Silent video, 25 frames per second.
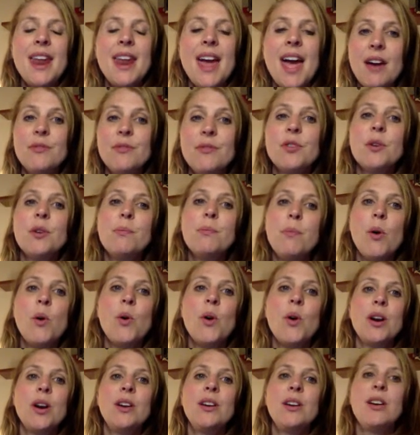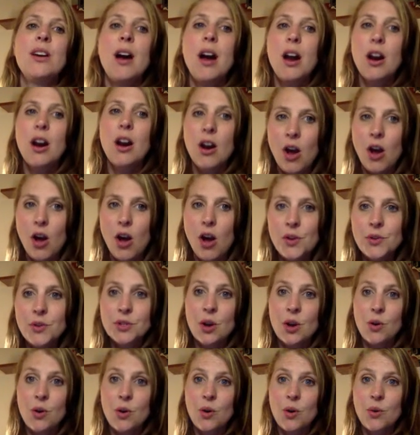ever born are
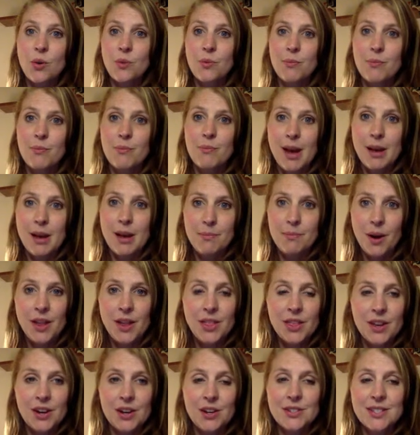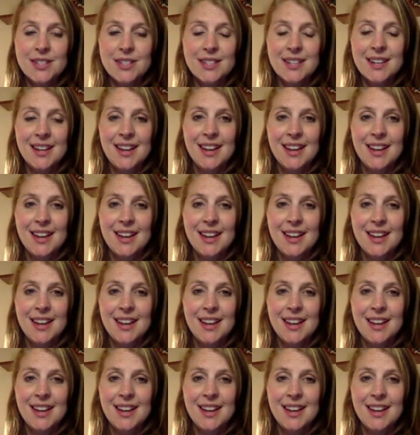also my brothers,